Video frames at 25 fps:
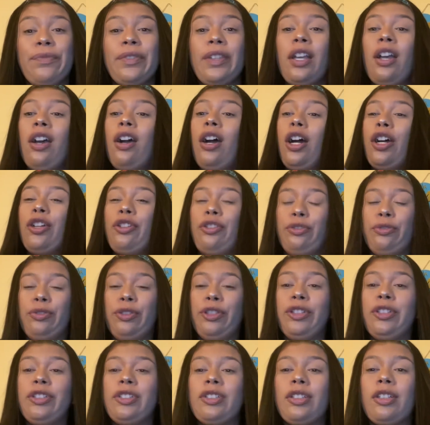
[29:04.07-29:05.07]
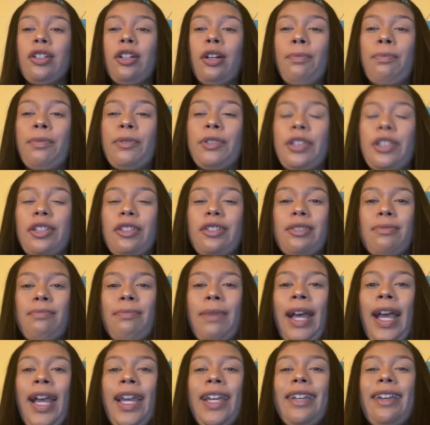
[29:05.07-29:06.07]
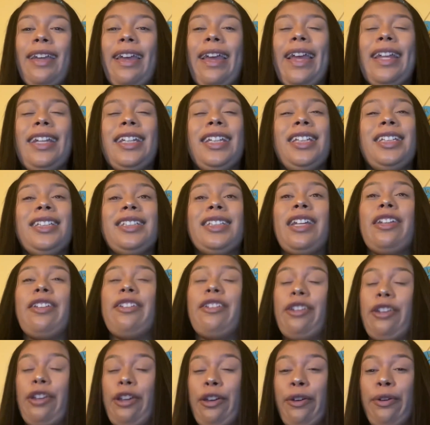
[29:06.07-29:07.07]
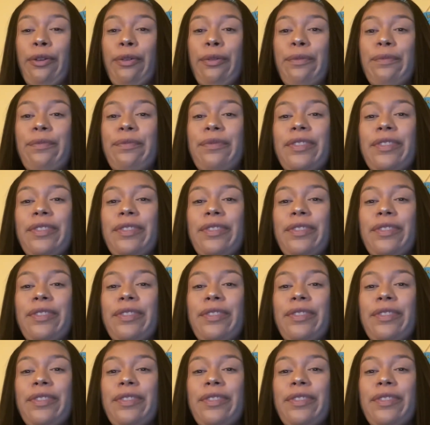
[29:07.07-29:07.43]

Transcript: on New Year's a couple years back, and he said no.